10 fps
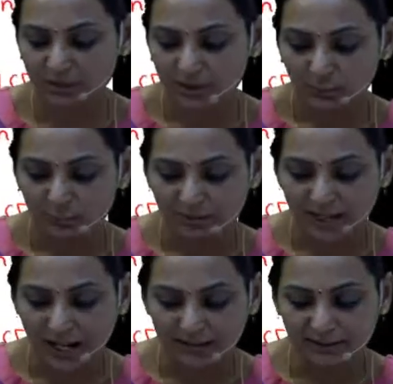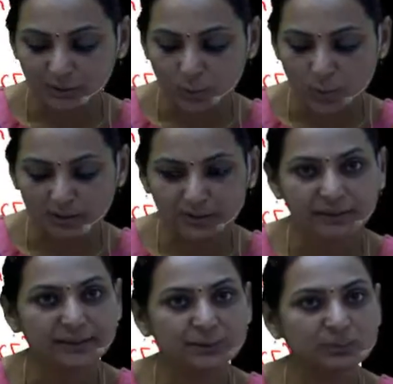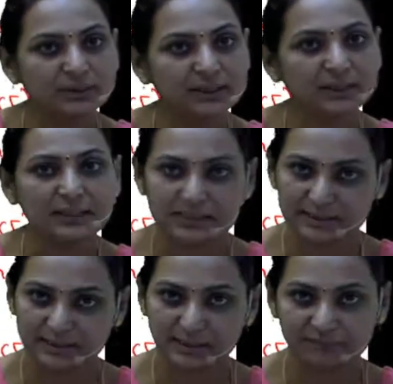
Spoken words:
We are adding quantity to the ECF.